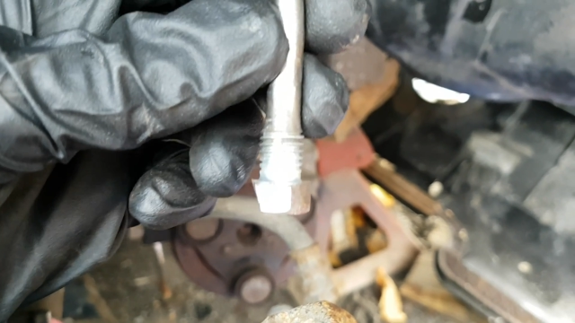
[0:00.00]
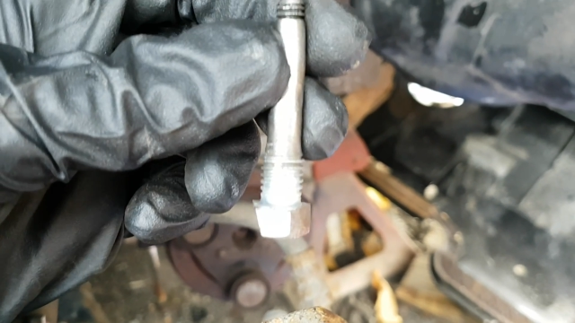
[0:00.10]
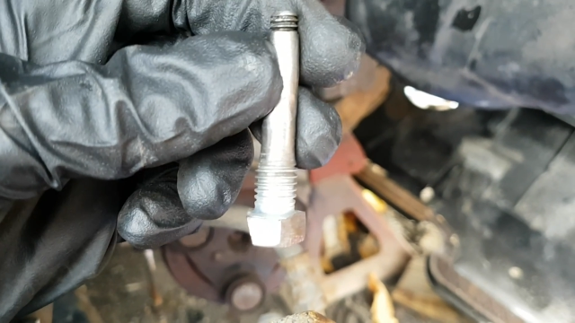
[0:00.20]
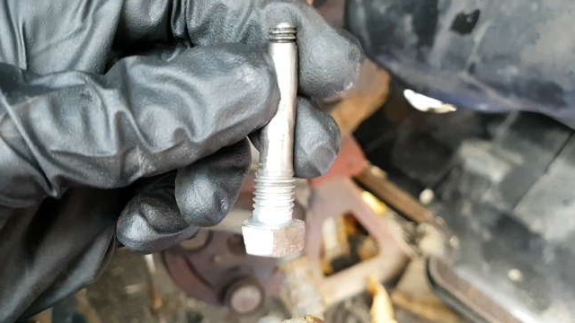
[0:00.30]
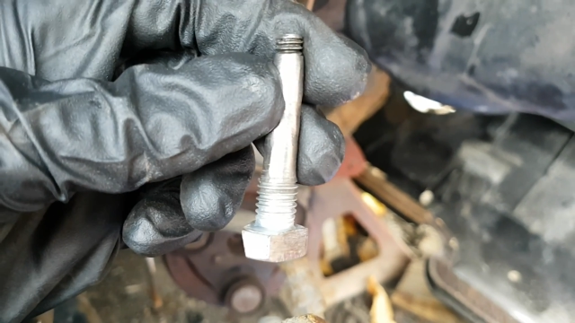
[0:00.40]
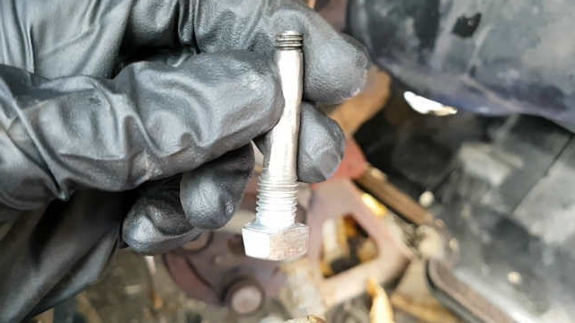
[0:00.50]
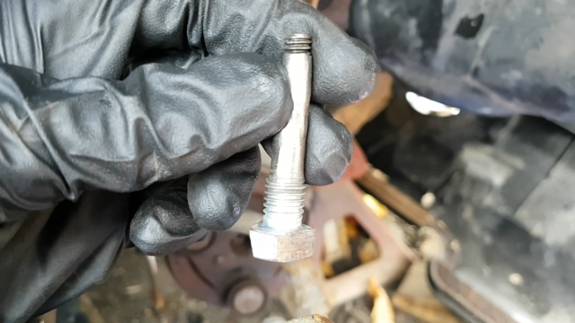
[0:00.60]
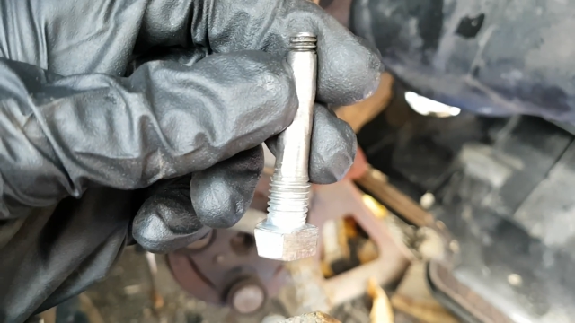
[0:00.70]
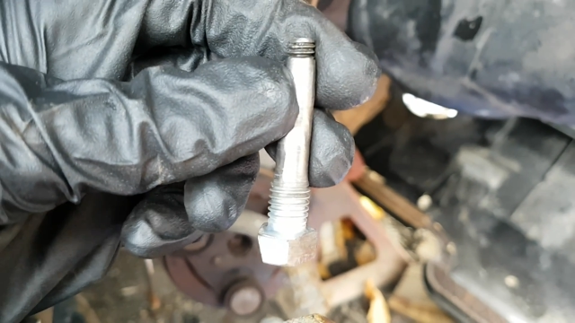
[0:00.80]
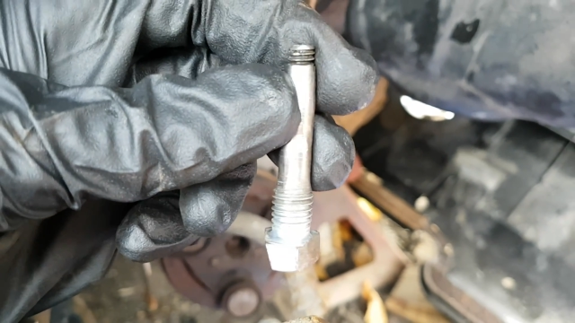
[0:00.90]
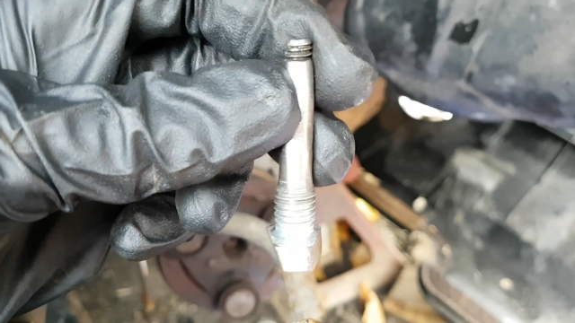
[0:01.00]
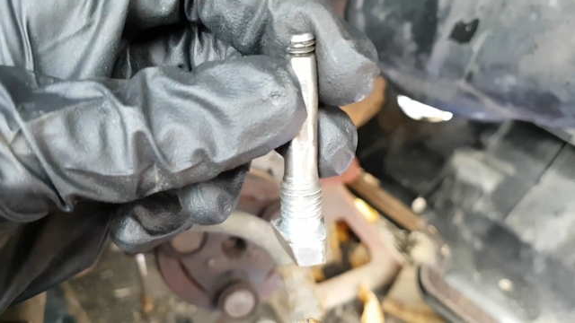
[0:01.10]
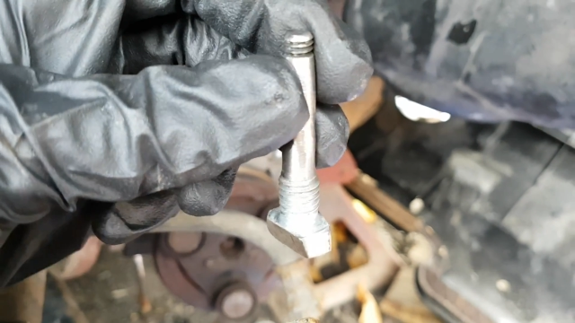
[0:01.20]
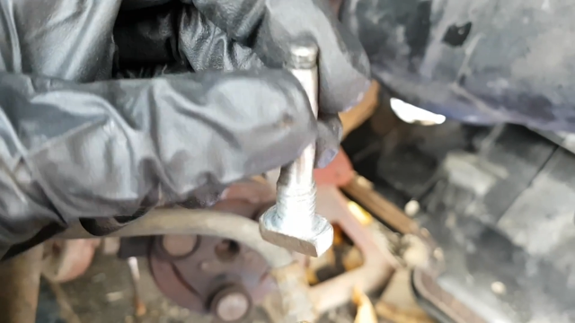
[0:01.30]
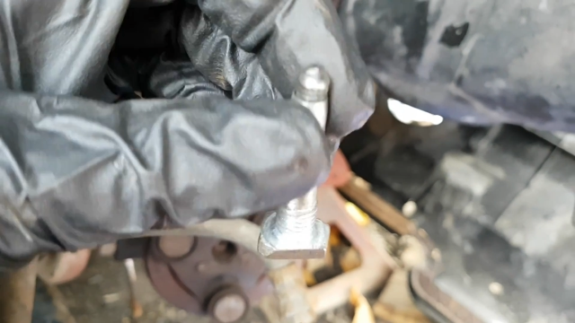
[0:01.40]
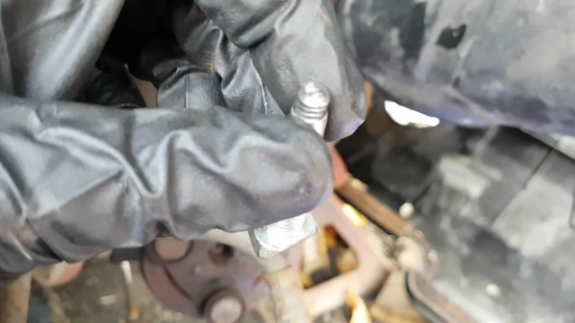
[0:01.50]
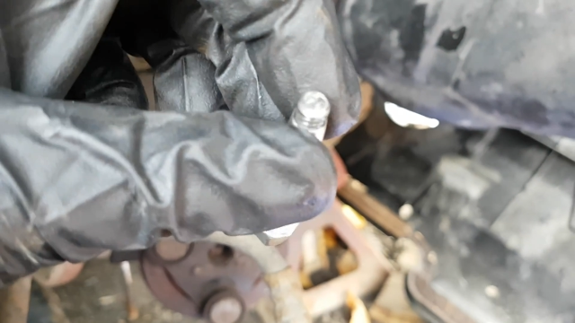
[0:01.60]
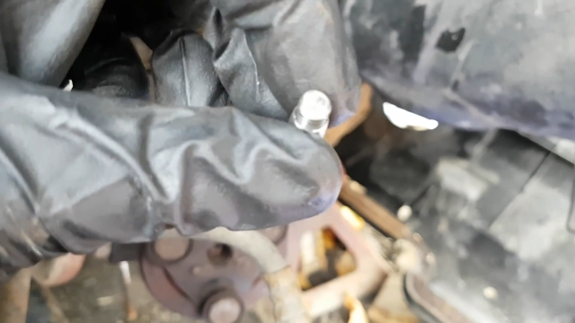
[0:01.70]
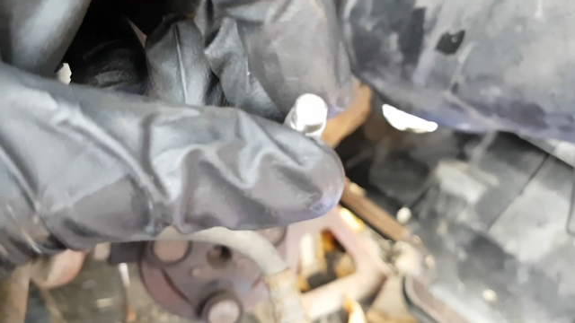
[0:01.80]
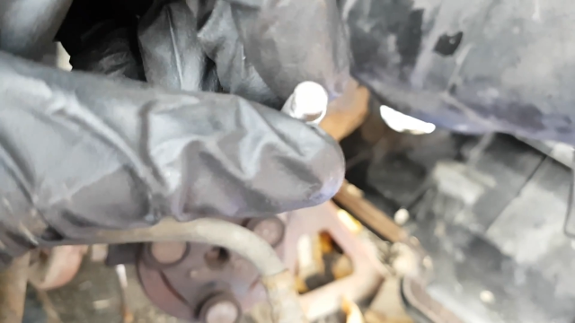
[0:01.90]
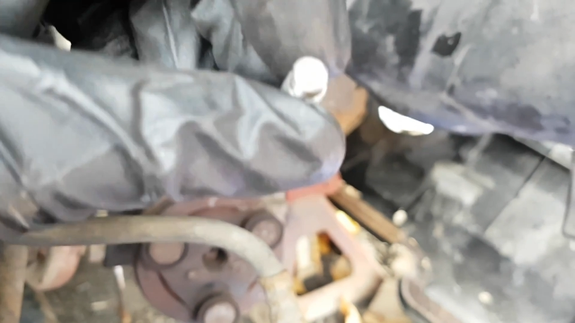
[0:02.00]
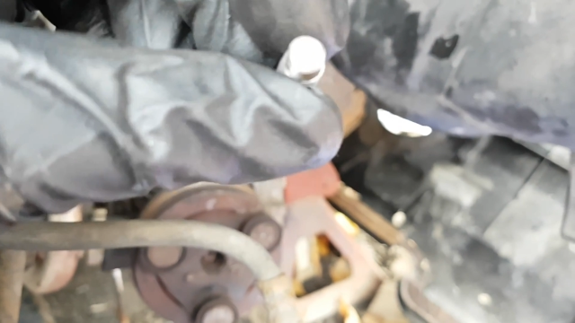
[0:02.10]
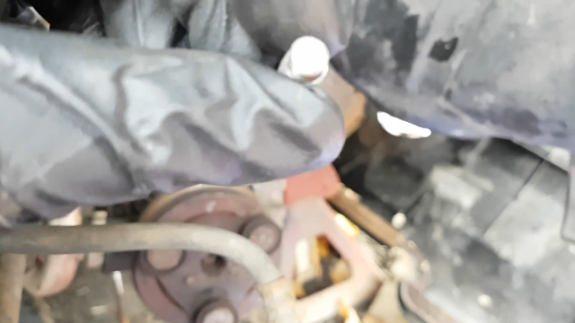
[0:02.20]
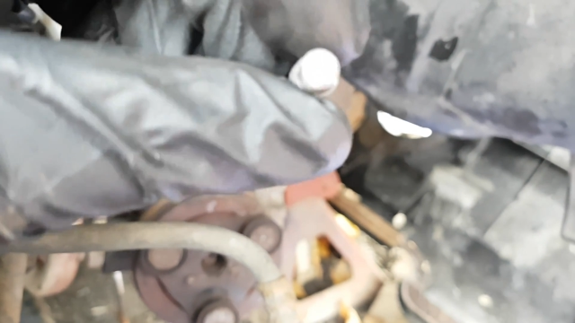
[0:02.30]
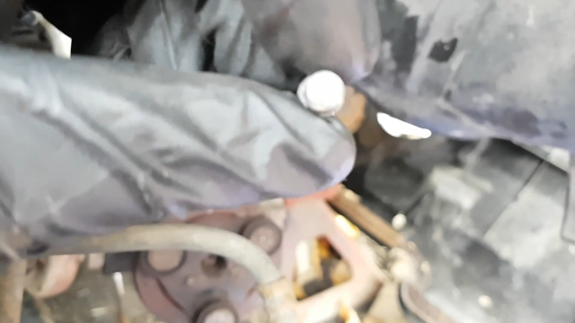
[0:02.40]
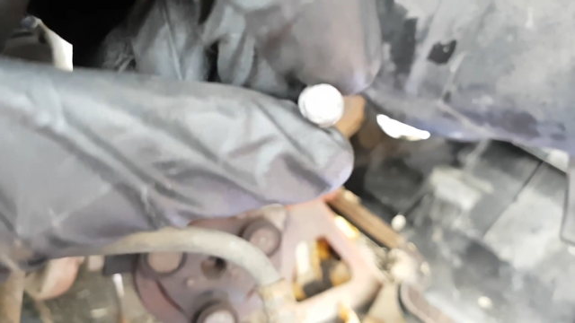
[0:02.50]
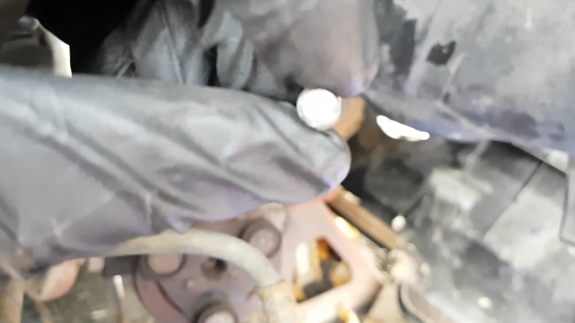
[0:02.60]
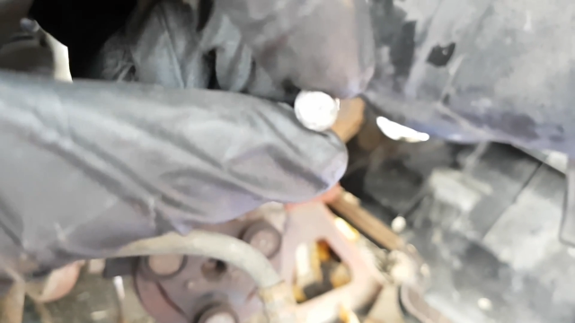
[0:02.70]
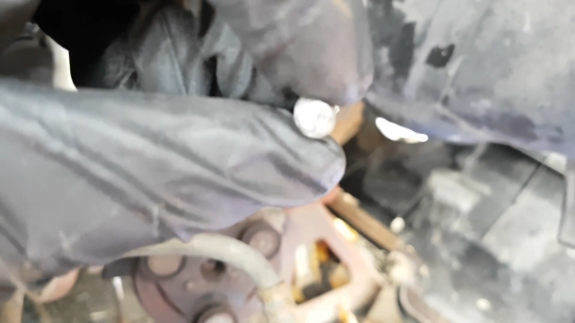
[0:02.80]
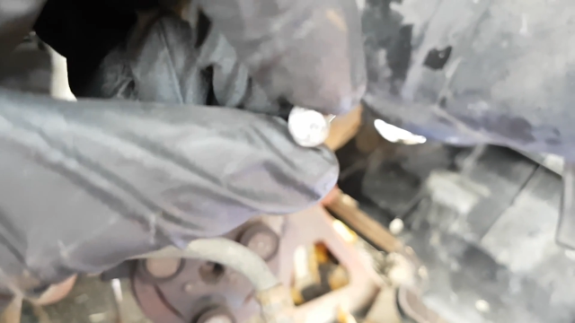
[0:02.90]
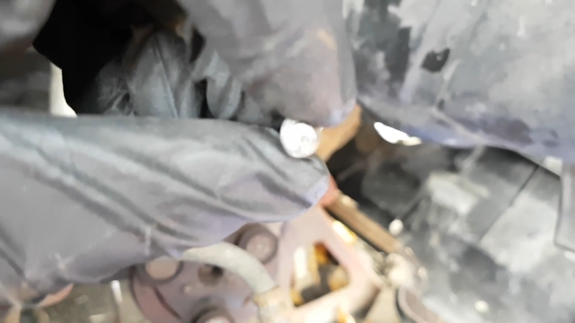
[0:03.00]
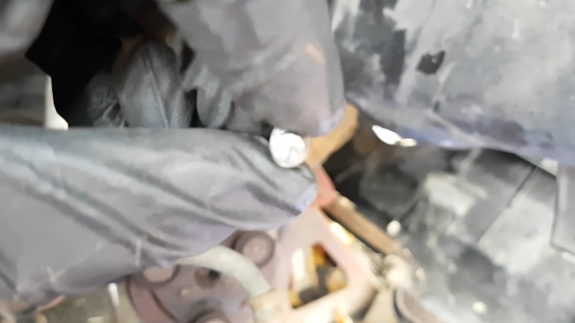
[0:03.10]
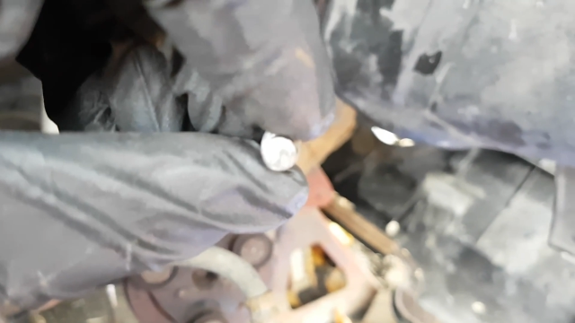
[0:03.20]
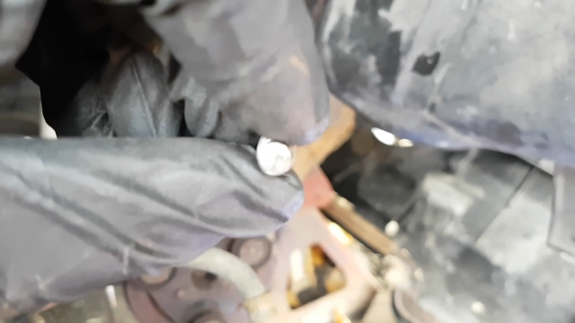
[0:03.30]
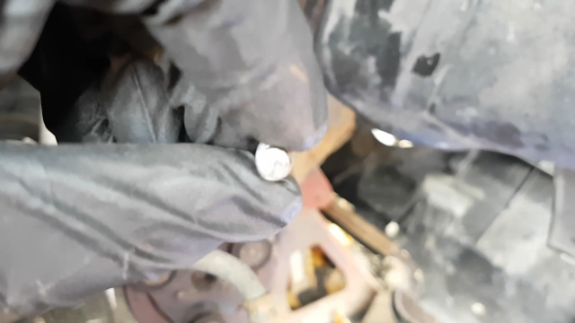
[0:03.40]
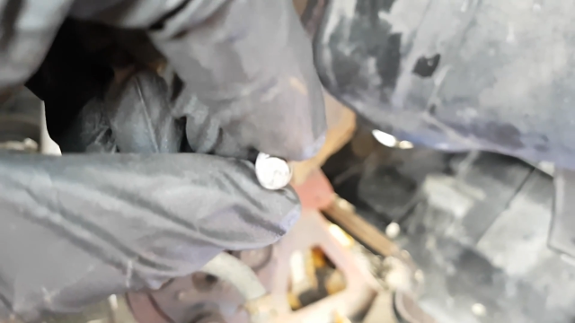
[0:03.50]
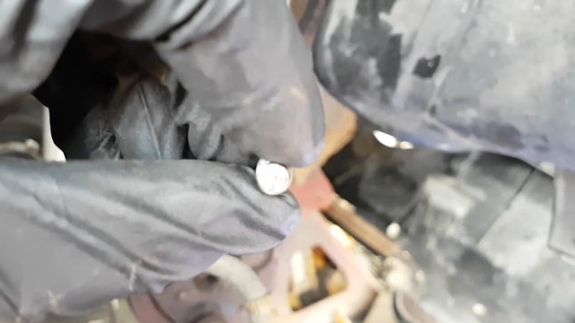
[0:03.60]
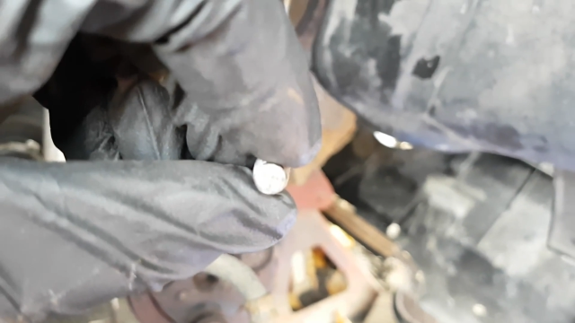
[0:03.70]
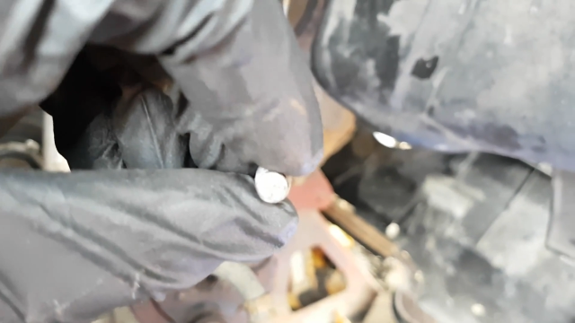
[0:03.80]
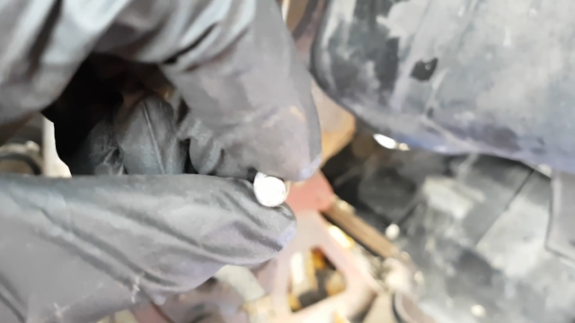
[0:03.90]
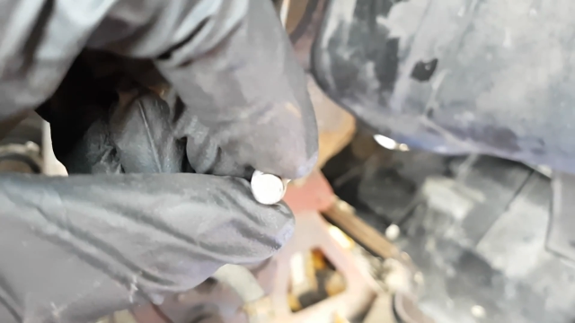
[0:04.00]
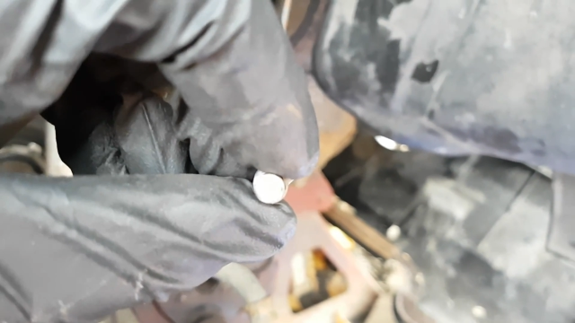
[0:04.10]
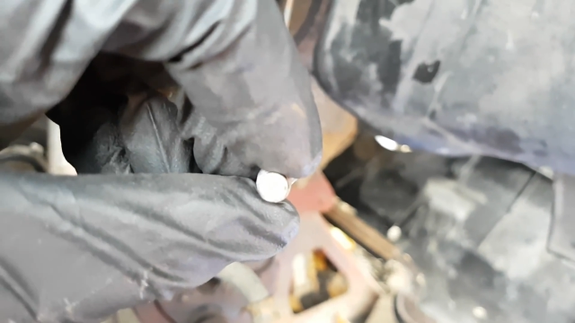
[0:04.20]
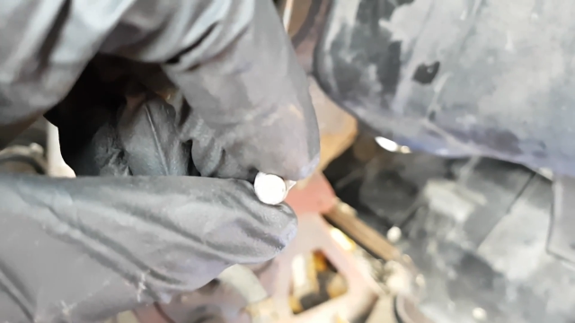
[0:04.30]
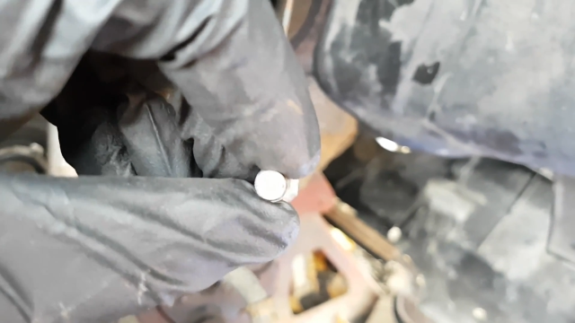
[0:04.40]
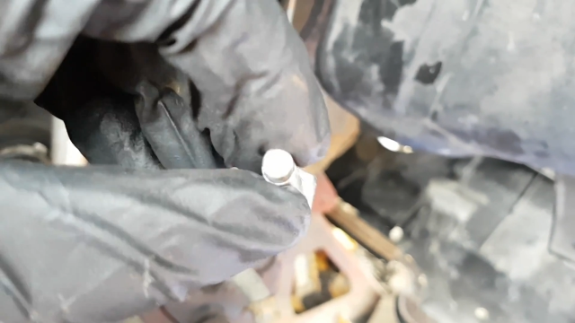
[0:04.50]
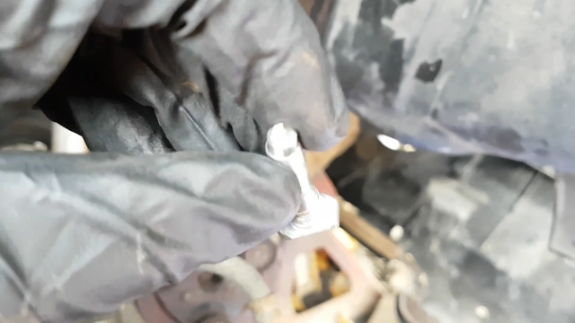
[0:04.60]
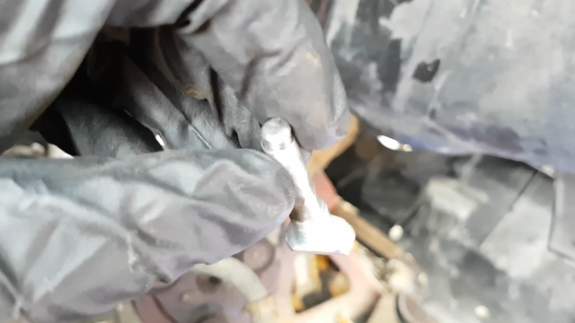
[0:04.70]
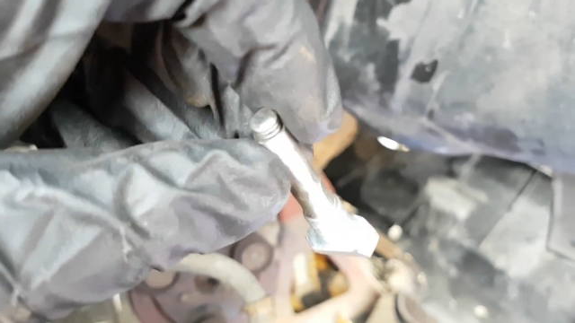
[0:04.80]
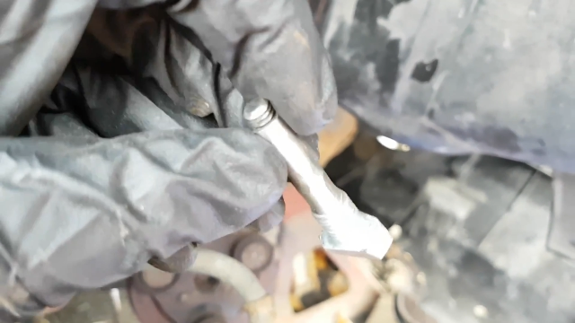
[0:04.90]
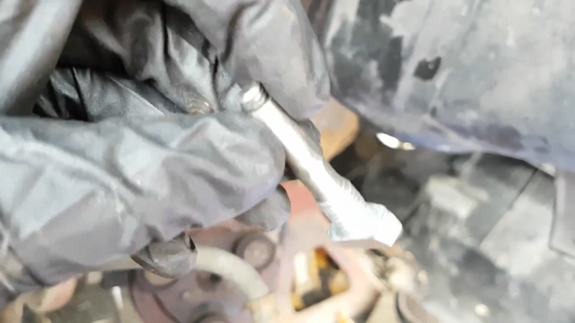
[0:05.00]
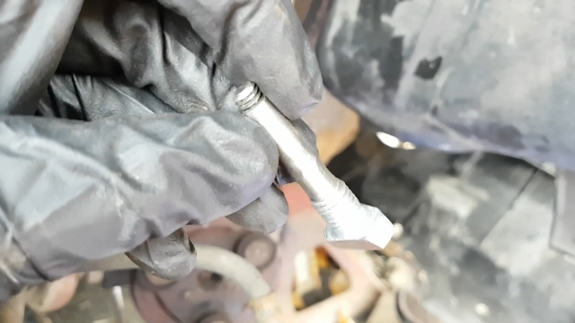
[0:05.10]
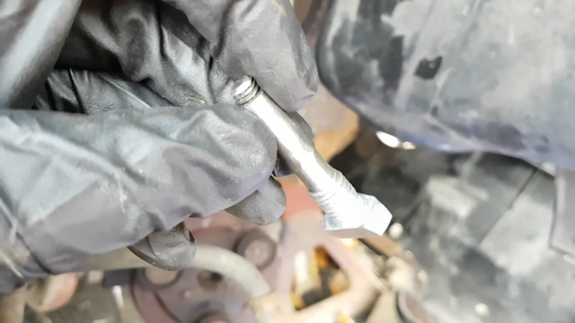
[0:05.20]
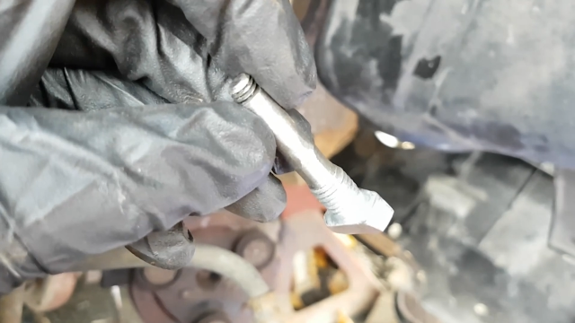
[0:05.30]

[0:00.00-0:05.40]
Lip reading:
[unreadable: no face in view]